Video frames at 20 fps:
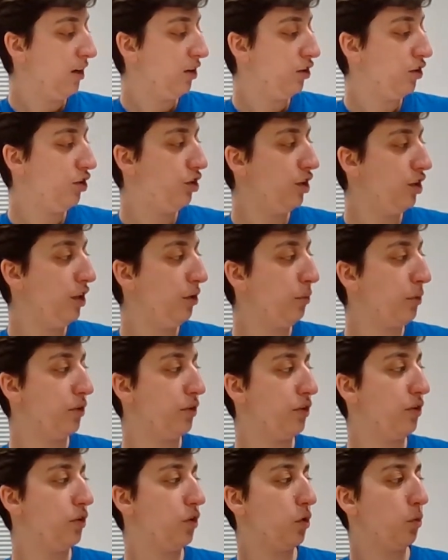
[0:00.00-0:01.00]
She
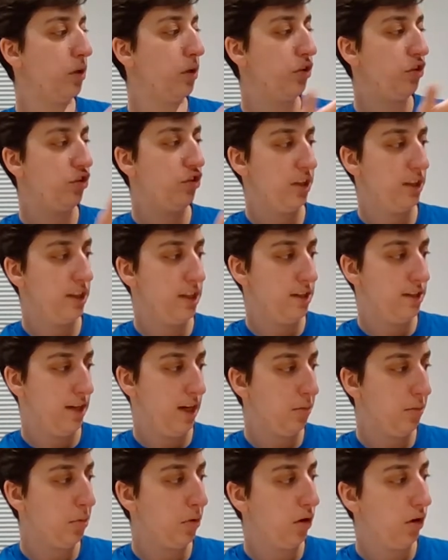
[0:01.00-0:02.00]
was squished at the
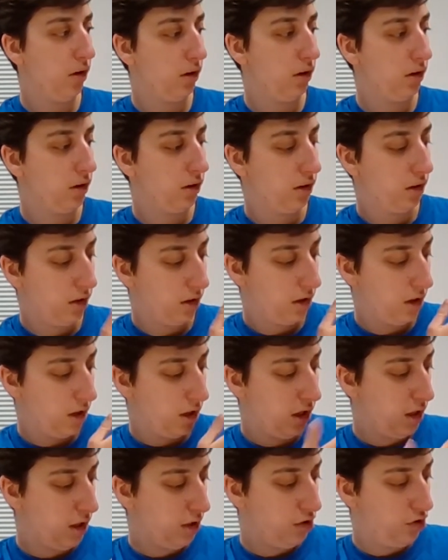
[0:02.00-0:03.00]
table.
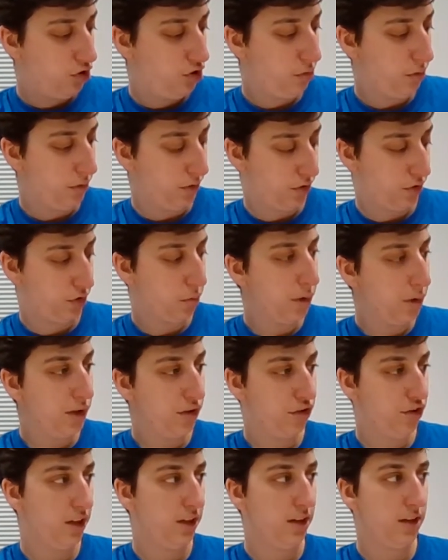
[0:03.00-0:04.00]
She was
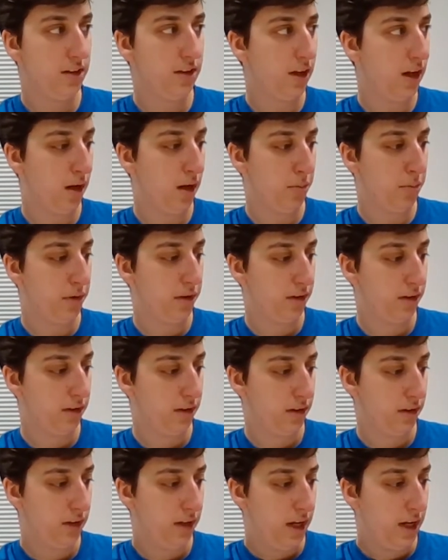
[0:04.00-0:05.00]
squished in the tub.
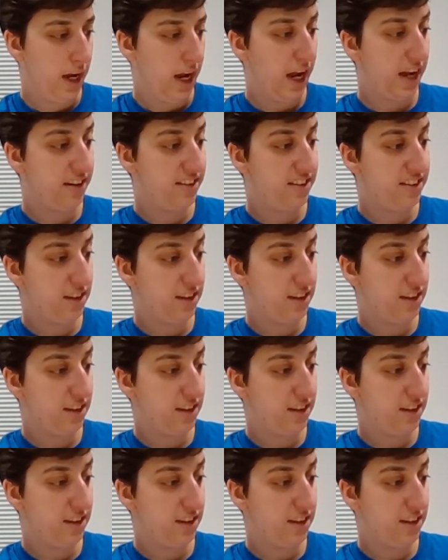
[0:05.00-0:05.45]
And